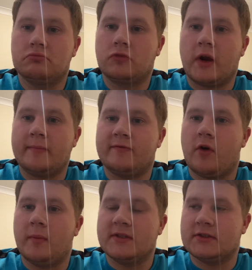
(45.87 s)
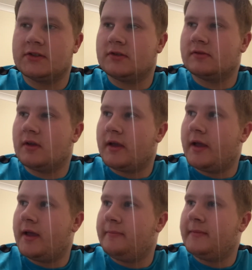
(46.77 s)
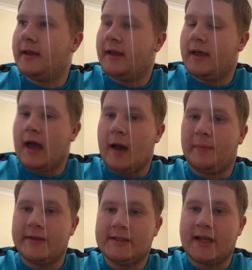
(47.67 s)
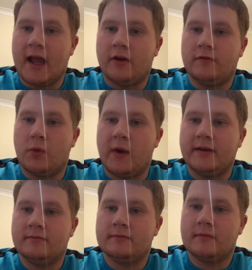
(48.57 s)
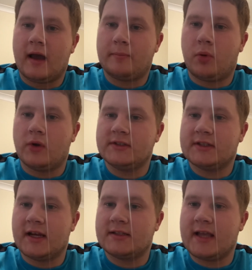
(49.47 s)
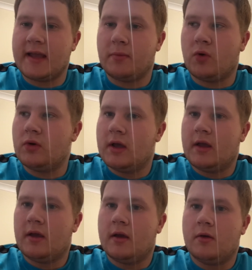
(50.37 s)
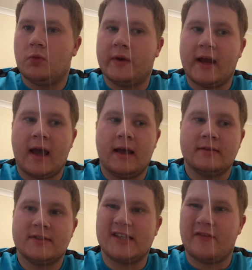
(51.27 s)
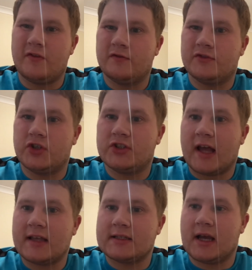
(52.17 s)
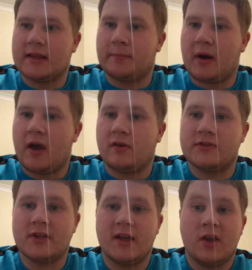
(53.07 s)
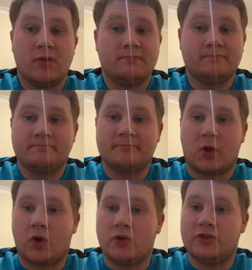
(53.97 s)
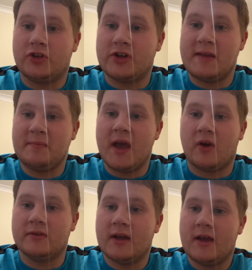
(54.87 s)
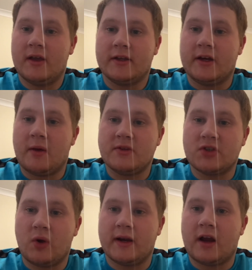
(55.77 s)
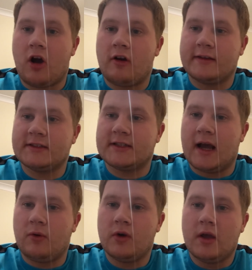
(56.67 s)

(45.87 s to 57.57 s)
Great performance. Happy to get another win, add points to the table. We're now 7th, just outside the playoffs. Could the dream be on? You know, it's all in our hands now.